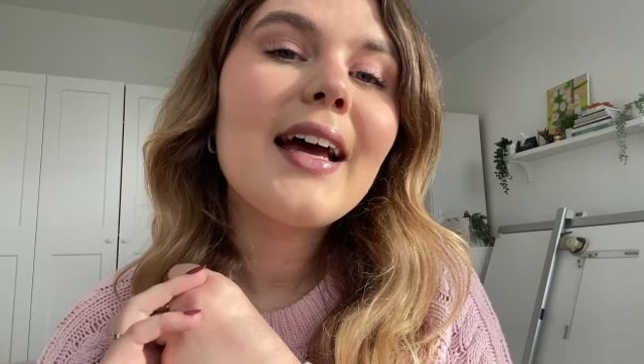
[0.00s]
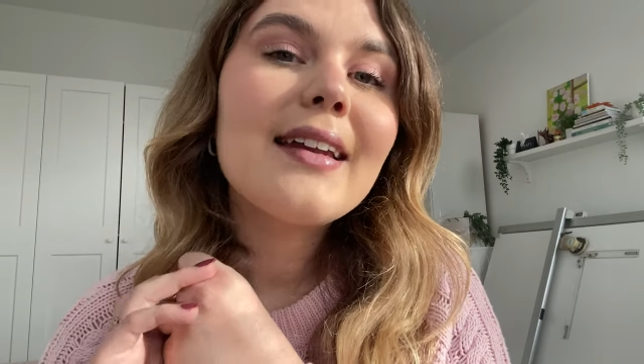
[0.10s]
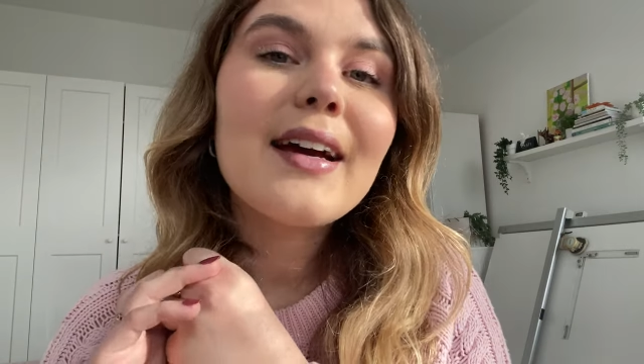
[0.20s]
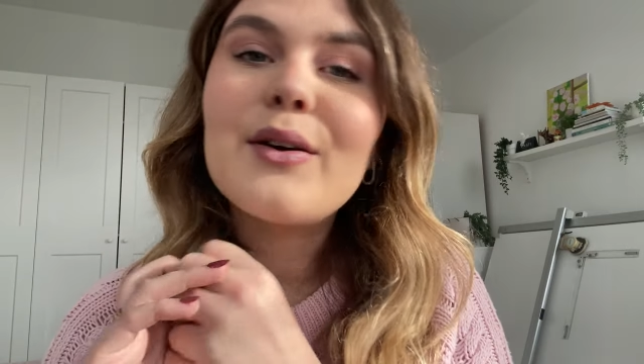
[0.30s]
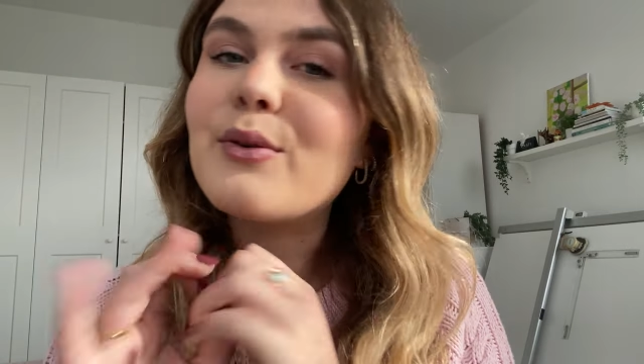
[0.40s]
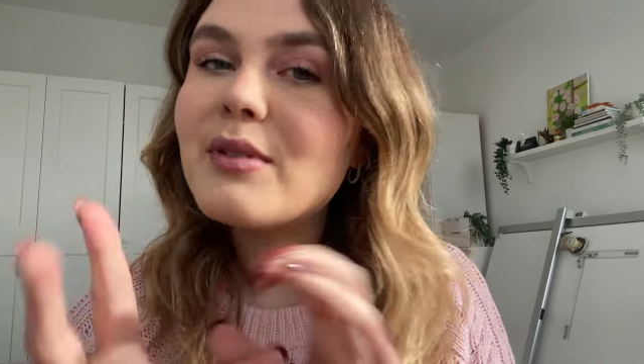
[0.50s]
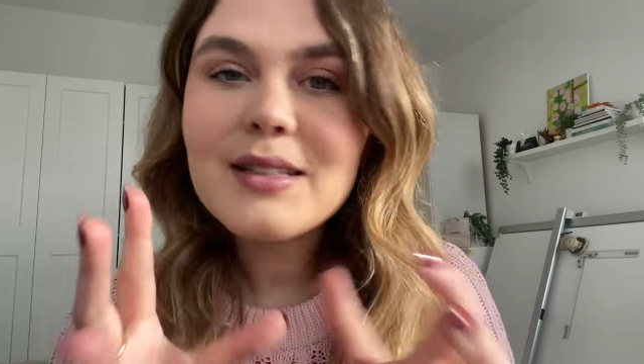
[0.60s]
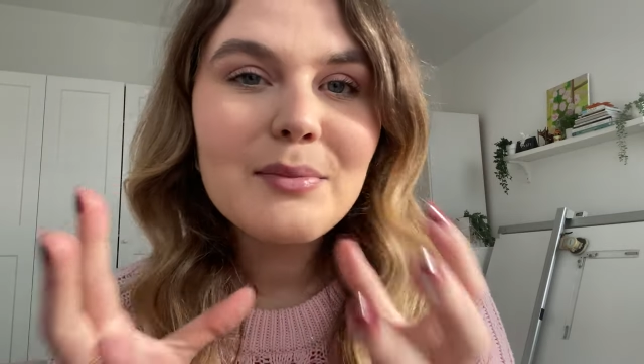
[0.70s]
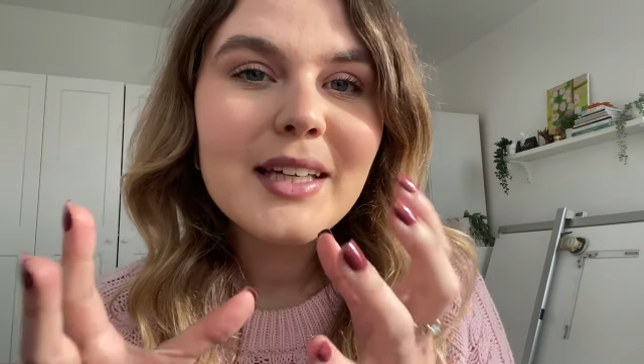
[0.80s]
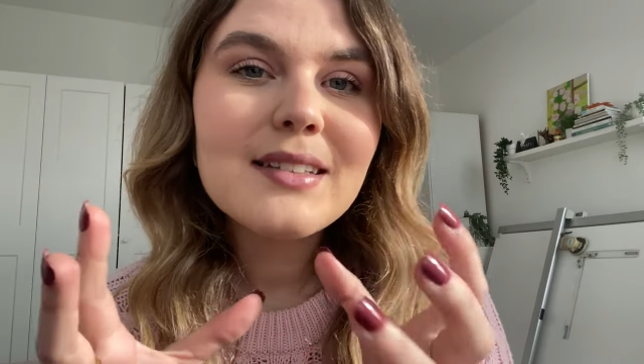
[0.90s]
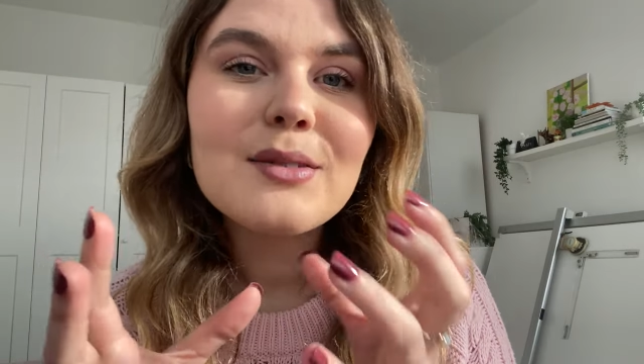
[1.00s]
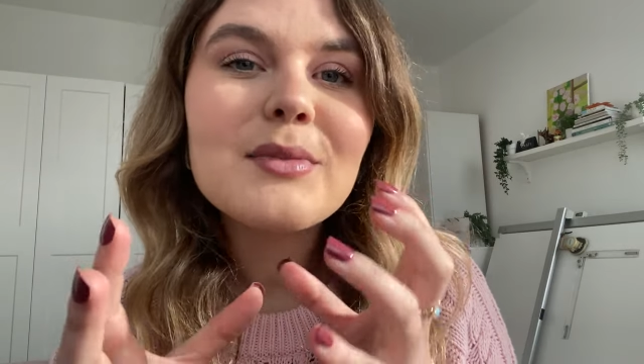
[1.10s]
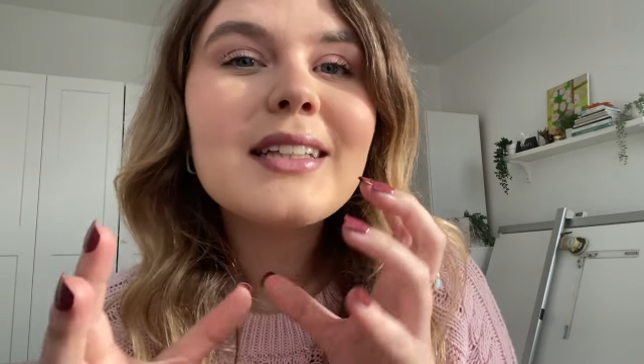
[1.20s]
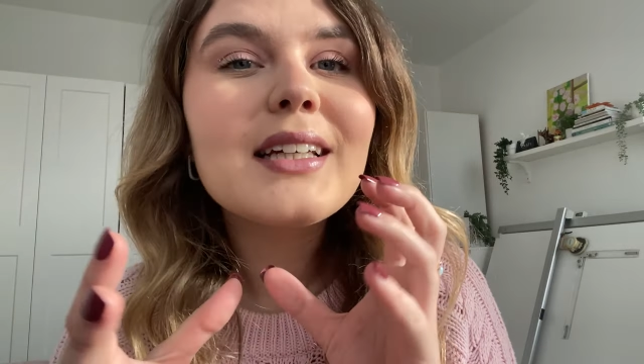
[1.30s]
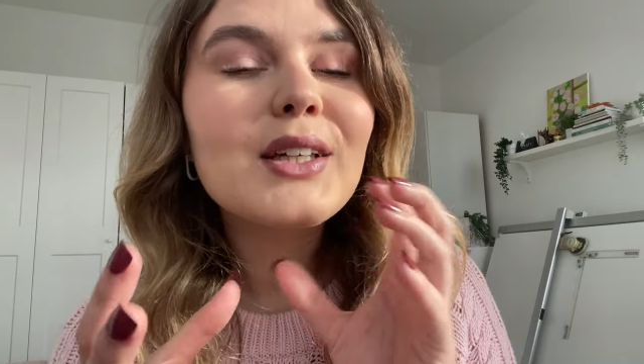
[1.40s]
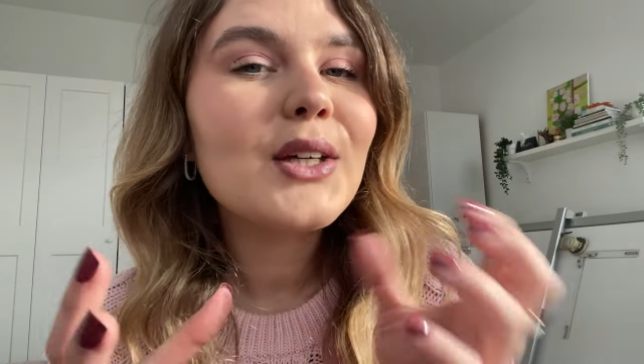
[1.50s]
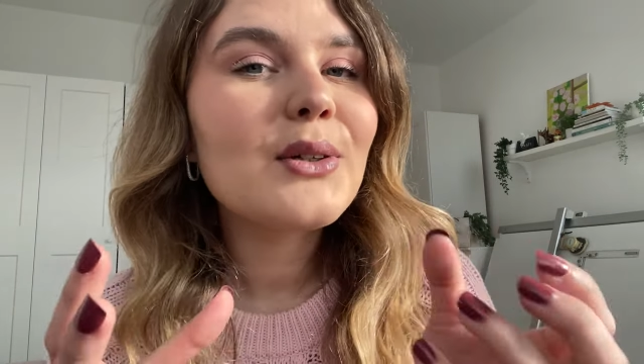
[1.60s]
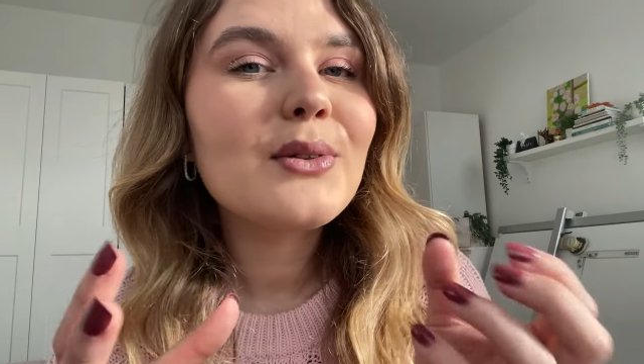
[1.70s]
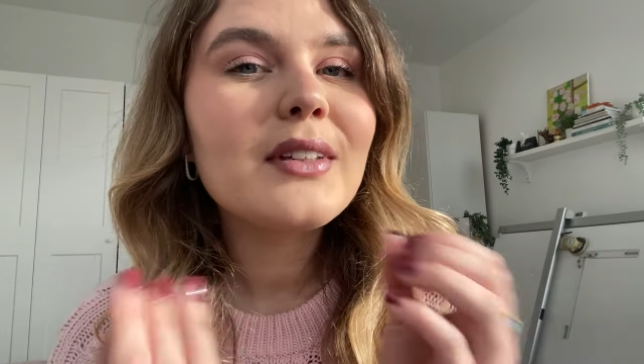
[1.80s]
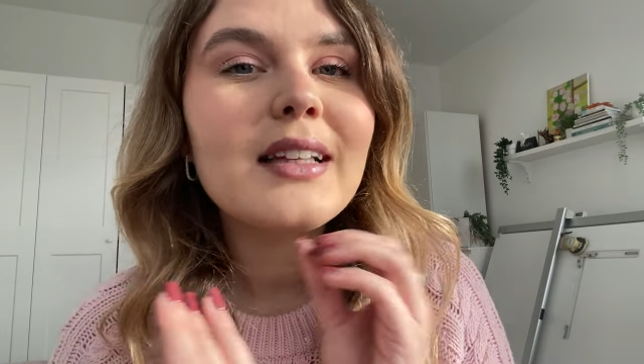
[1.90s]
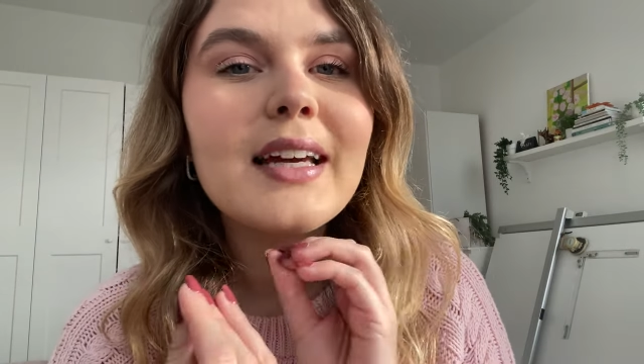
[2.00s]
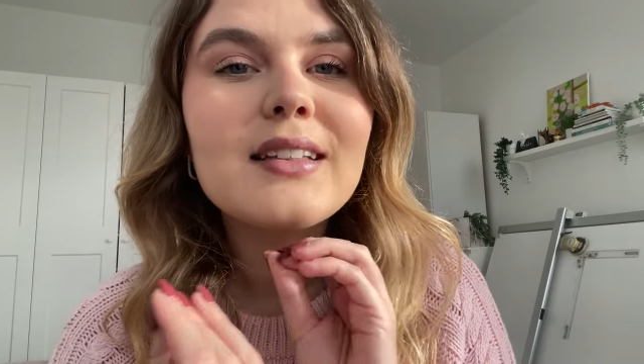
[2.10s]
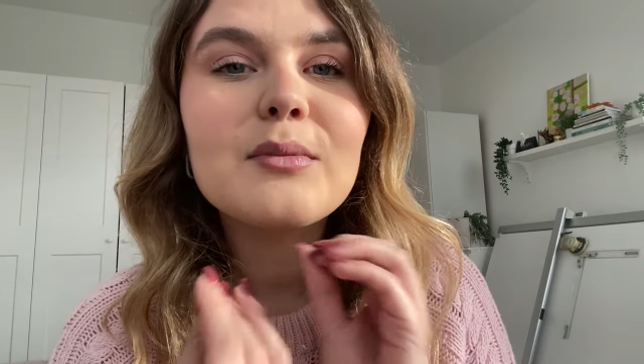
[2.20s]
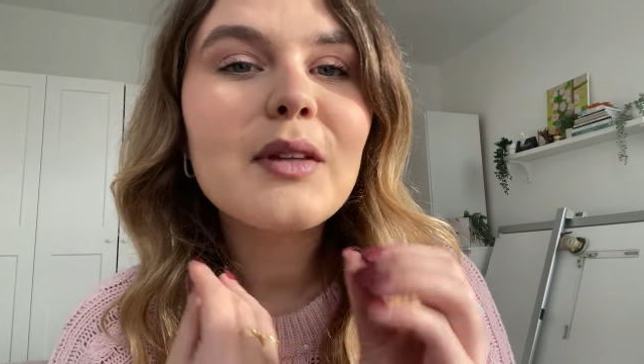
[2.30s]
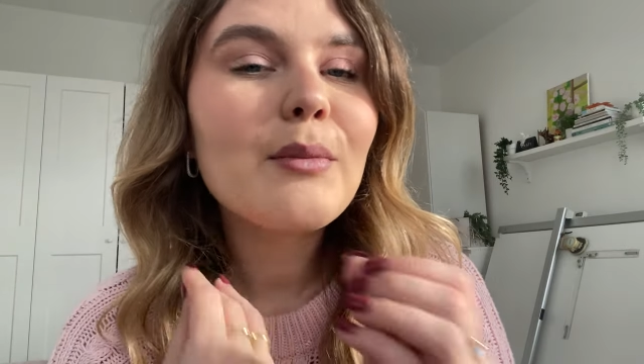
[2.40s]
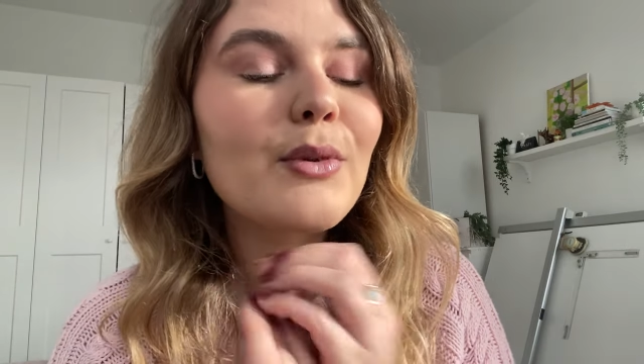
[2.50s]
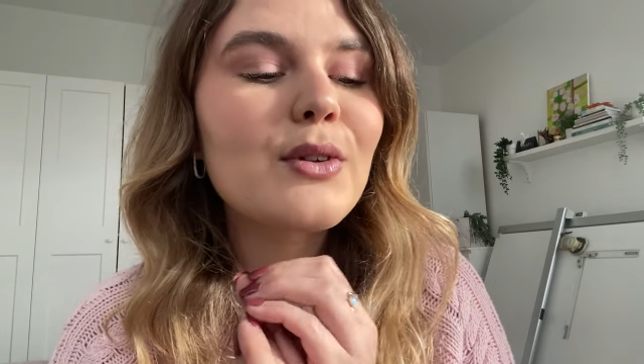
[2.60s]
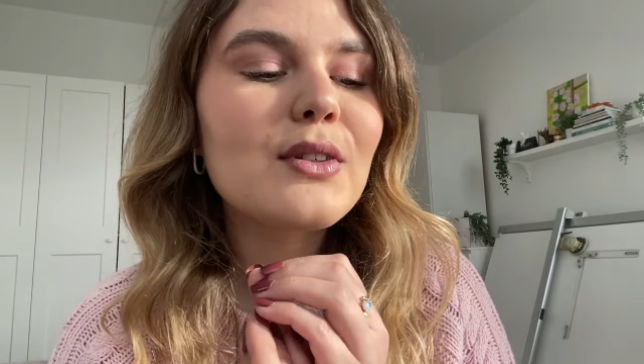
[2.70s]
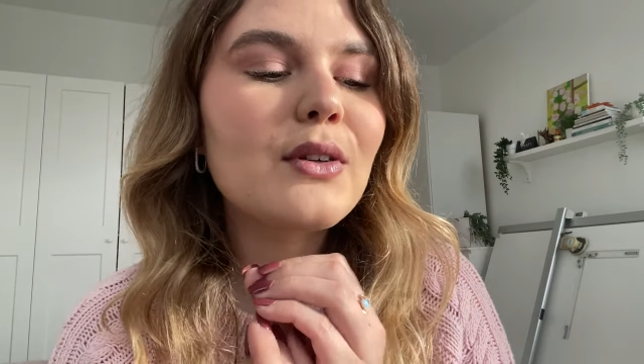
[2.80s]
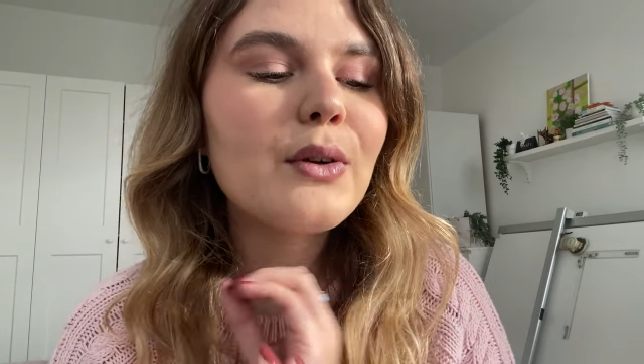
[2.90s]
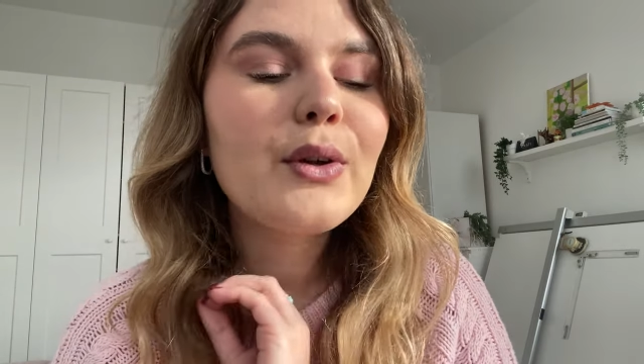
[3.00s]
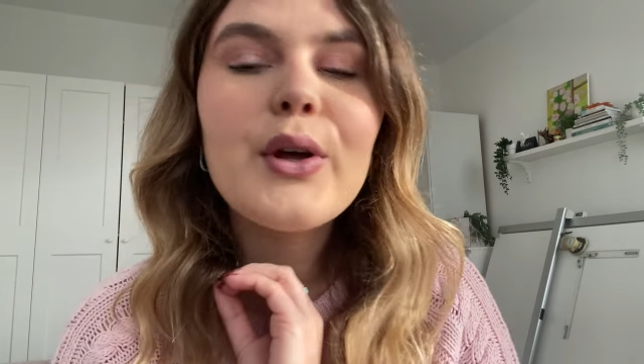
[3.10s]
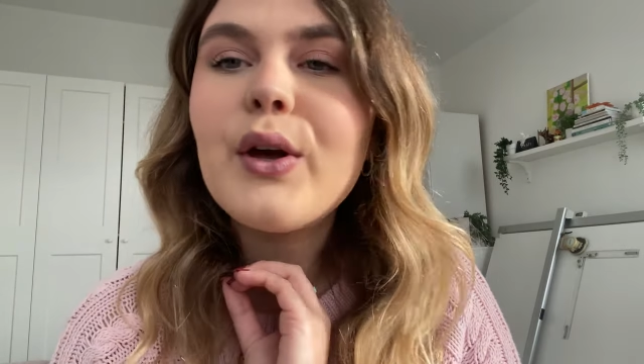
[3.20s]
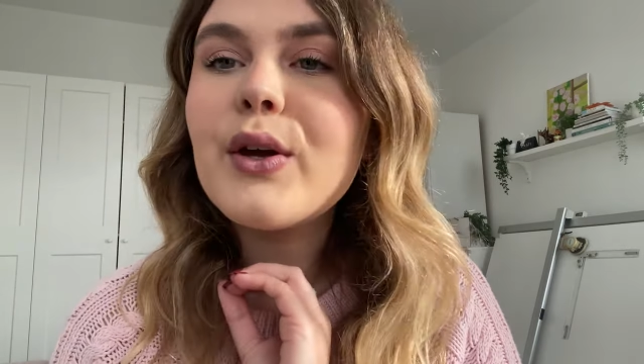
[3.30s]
and I always make something cute, like something personal.